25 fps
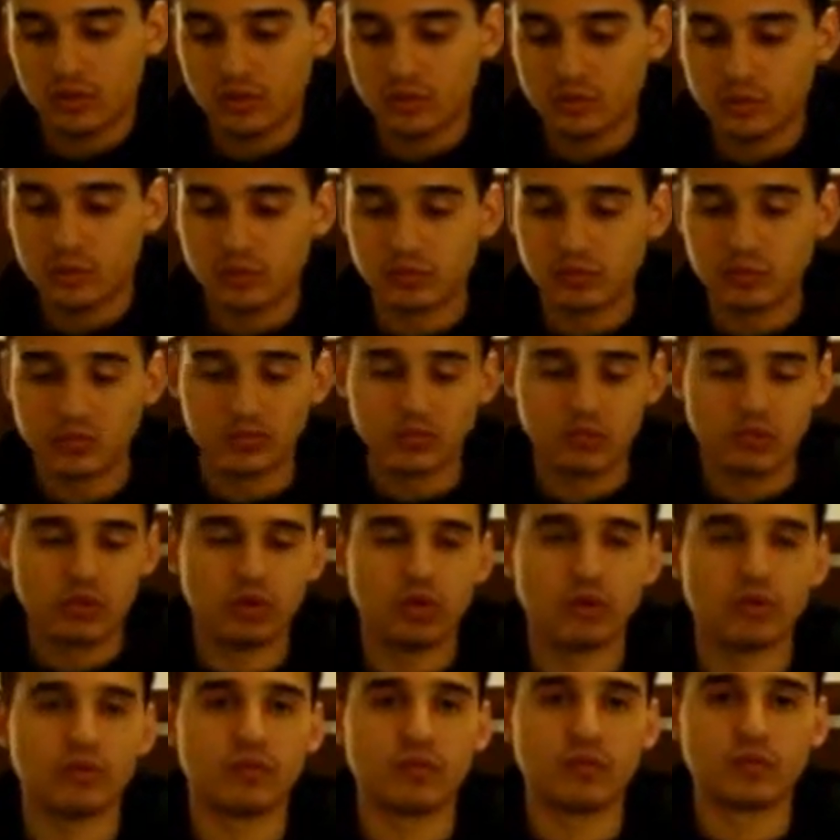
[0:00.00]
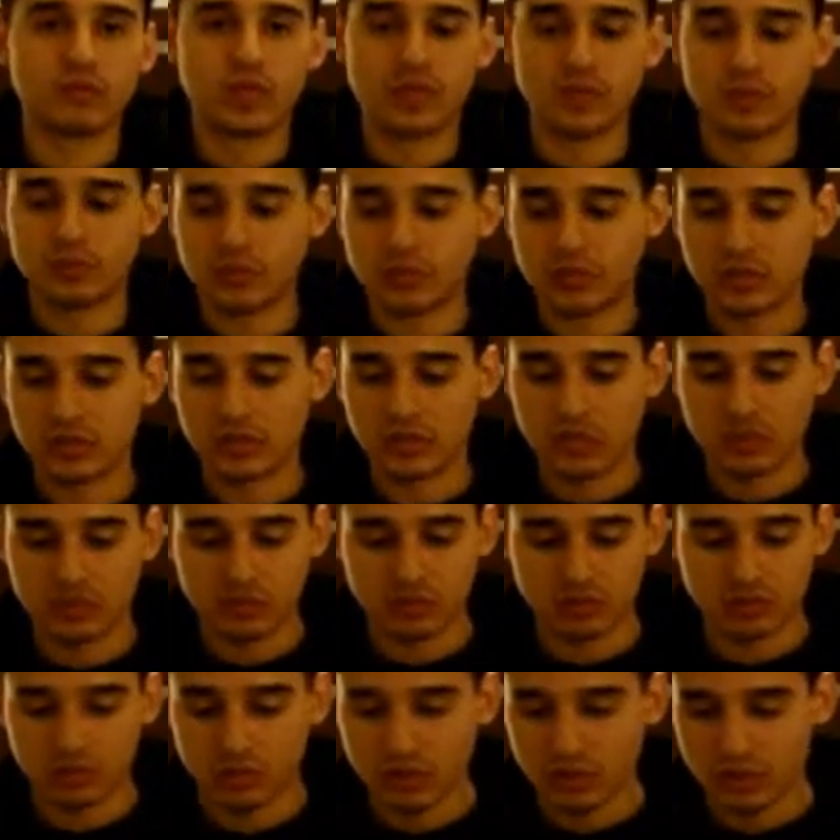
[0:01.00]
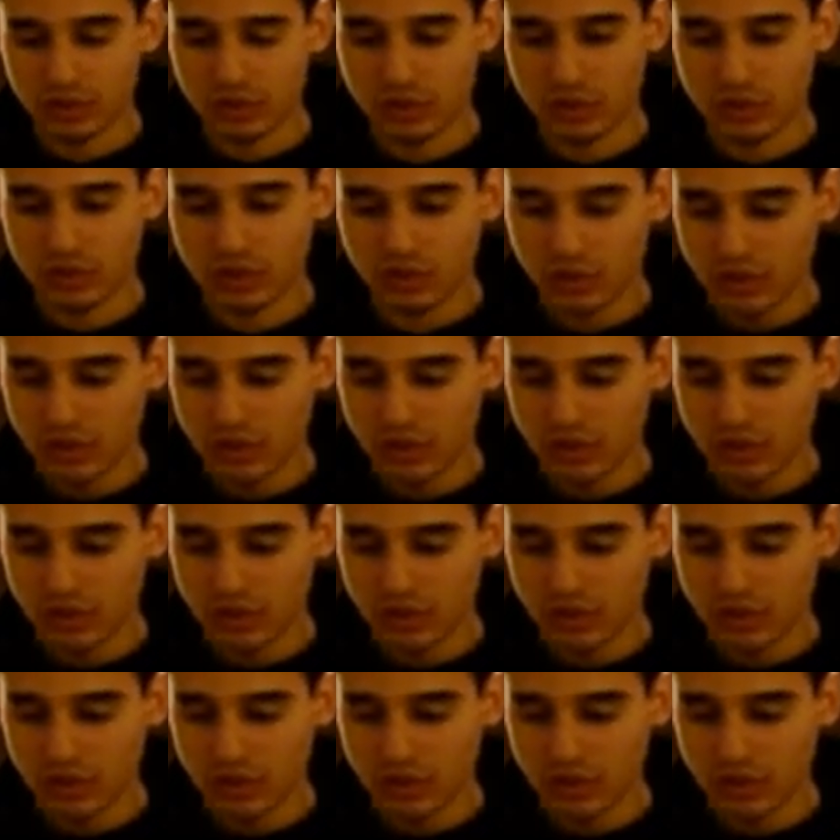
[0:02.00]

Sometimes you have to do it a few times to get it to work.